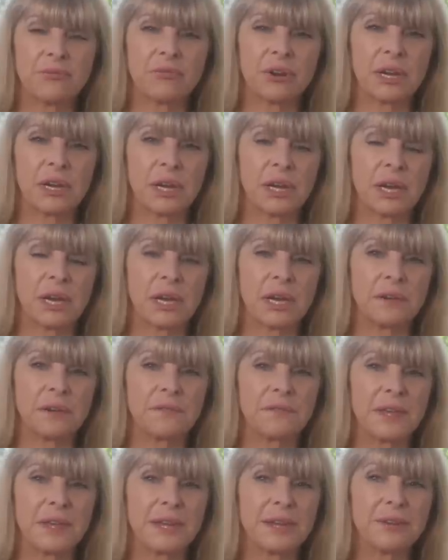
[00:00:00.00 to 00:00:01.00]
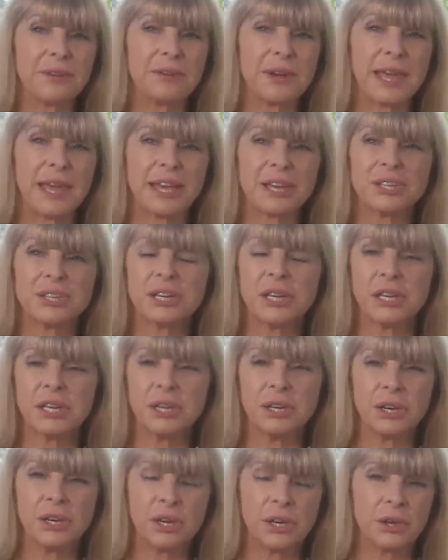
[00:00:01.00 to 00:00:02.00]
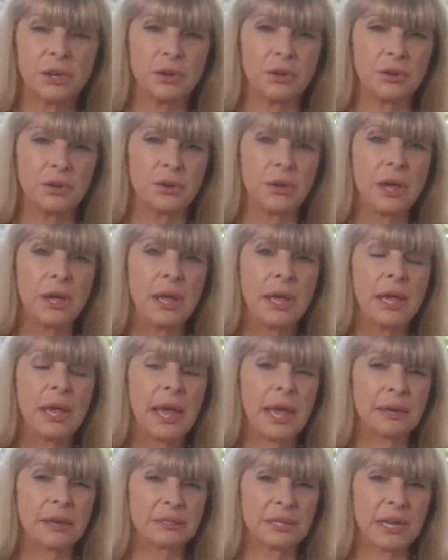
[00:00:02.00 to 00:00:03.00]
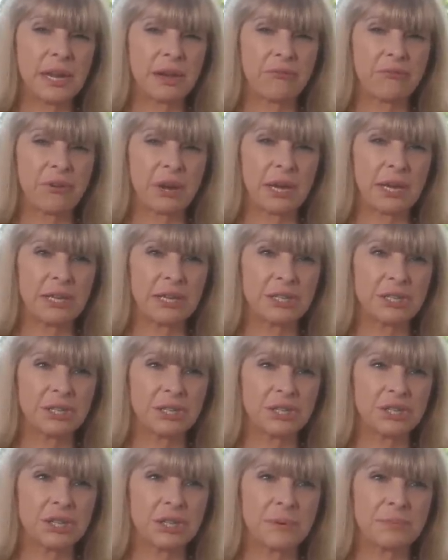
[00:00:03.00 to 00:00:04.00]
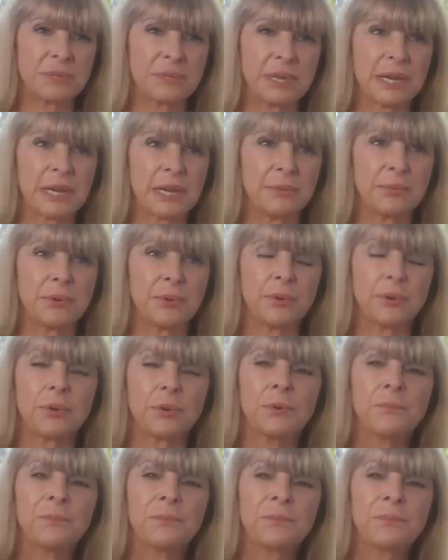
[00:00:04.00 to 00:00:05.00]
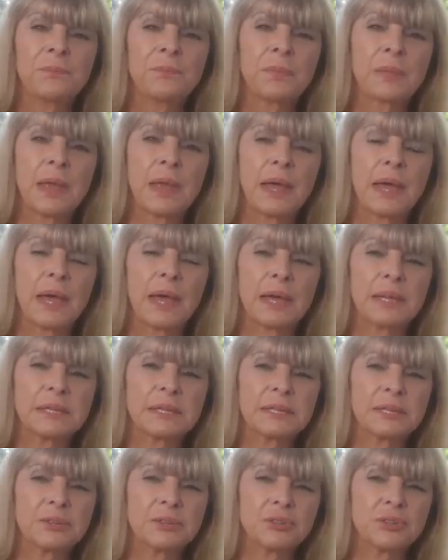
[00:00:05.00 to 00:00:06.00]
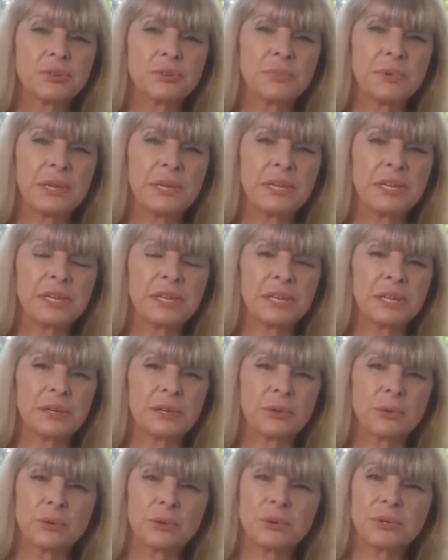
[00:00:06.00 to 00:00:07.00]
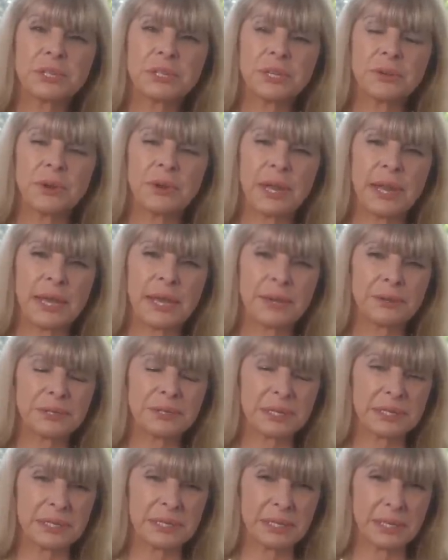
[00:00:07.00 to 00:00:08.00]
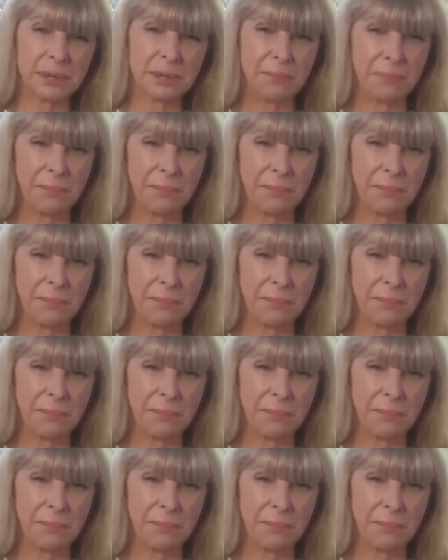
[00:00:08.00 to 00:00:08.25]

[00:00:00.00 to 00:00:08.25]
in real life. They don't actually know how to have relationships anymore. And social media also allows us to